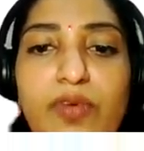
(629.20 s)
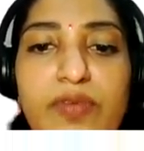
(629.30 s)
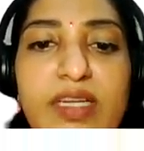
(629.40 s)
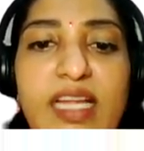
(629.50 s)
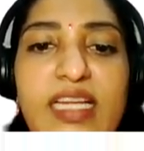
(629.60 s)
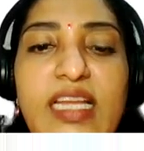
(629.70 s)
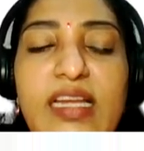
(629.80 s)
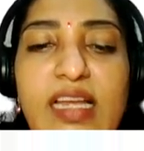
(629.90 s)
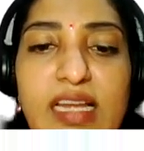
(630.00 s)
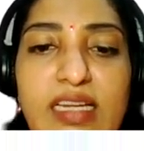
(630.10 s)

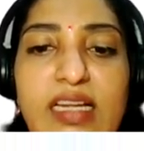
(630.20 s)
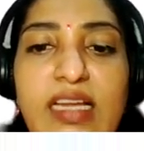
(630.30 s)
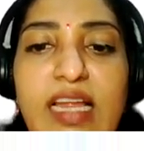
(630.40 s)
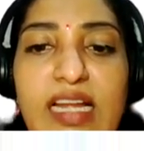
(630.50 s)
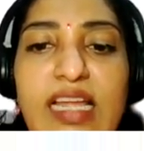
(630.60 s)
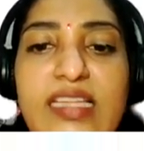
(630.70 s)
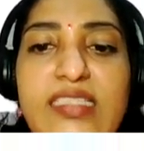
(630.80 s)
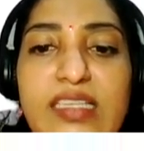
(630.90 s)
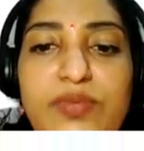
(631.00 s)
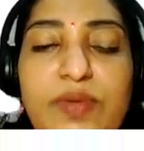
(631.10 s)
COVID-19 related
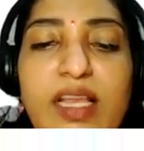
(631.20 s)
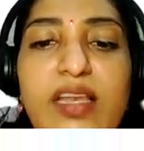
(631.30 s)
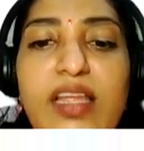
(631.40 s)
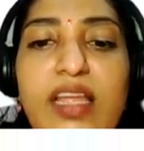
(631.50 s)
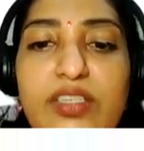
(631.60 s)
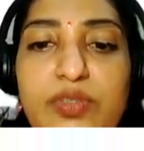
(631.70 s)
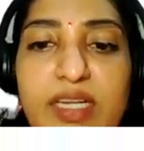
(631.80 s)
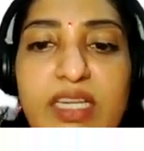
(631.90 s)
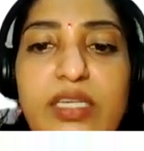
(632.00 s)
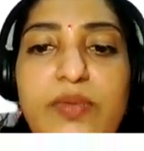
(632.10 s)
guidelines as well in
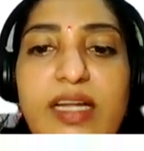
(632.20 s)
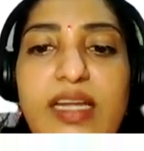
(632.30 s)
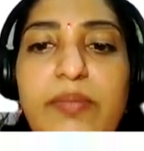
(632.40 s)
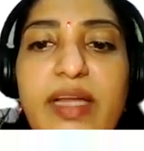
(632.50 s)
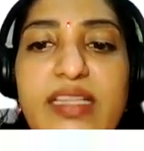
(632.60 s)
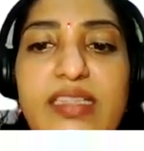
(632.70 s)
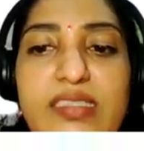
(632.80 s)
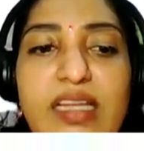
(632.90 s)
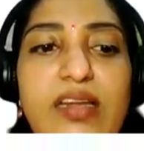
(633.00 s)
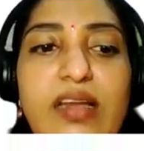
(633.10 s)
2020 by the
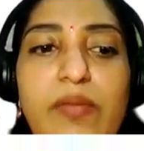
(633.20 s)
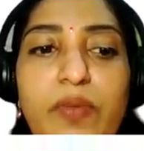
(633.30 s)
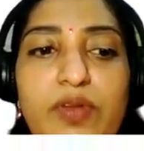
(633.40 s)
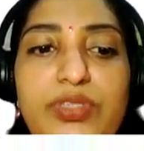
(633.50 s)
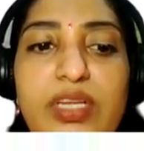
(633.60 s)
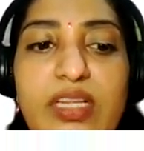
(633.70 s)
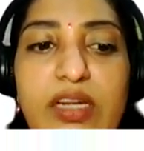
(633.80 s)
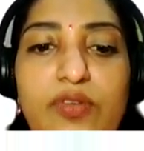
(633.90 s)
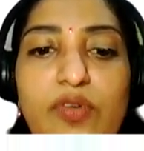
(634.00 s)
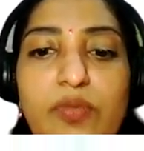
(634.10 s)
Central Pollution
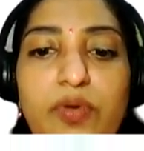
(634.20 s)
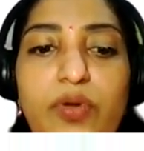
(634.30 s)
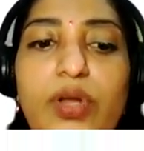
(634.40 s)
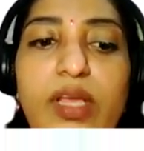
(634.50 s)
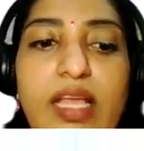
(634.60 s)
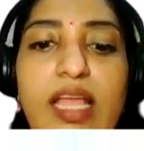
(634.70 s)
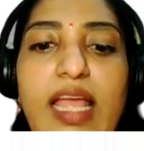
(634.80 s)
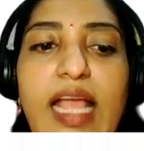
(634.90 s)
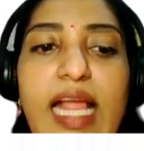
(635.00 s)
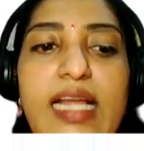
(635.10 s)
Control Board,
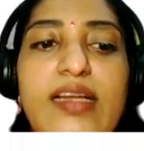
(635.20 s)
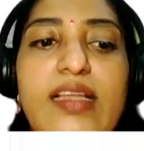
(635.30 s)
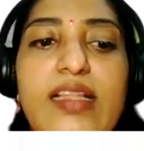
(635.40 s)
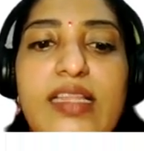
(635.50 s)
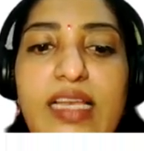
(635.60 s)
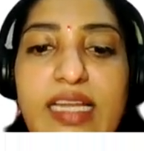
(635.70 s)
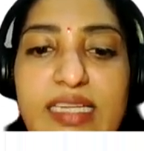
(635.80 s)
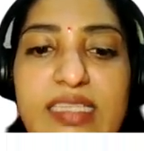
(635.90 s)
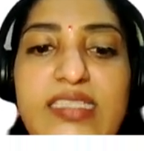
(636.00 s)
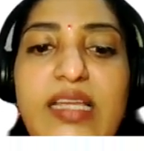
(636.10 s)
and the
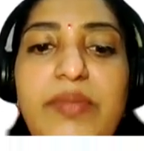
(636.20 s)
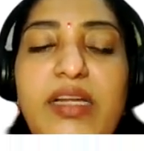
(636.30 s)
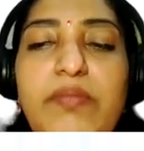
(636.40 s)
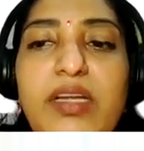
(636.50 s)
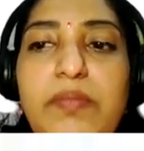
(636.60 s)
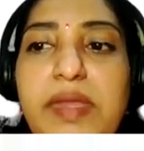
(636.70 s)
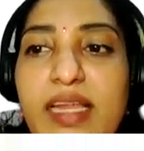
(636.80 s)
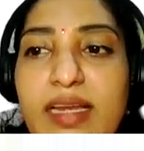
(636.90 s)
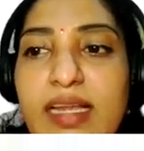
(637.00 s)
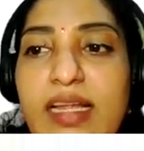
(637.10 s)
latest amendment
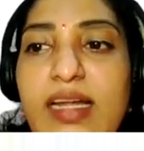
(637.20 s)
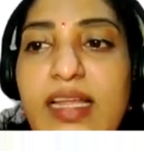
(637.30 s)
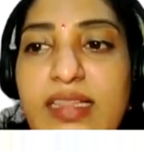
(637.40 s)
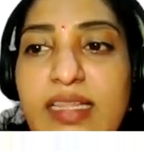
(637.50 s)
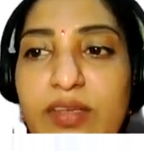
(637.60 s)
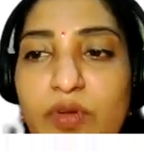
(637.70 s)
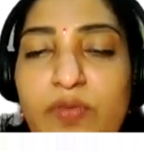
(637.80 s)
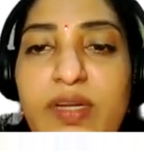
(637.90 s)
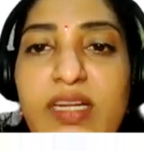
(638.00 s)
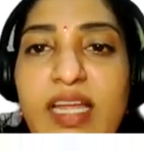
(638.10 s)
being regarding the
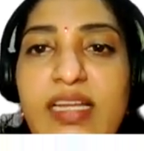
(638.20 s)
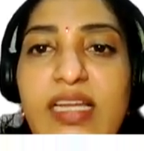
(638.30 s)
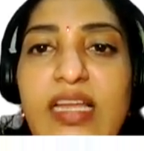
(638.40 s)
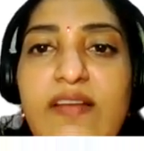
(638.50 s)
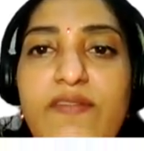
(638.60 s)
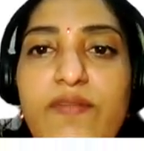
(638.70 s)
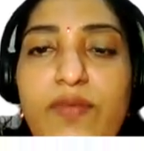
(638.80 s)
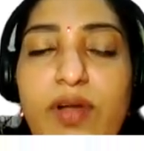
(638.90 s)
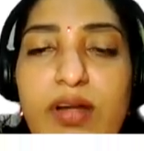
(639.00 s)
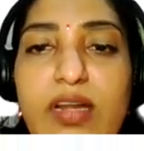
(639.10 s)
COVID-19
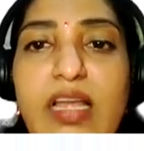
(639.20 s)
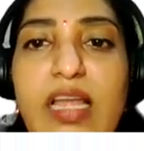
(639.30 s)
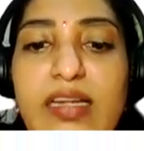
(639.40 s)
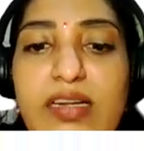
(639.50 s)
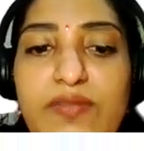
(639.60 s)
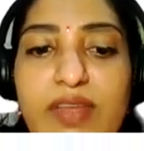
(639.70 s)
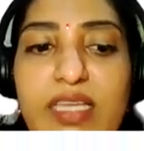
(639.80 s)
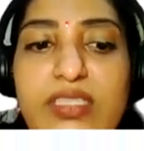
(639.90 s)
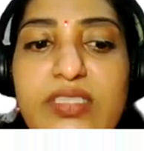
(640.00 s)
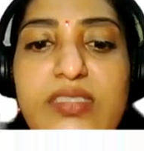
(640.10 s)
war related
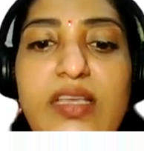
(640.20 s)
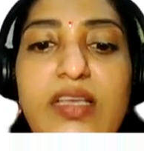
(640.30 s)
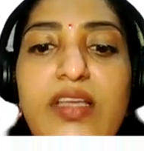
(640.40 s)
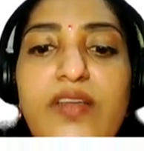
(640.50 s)
wastes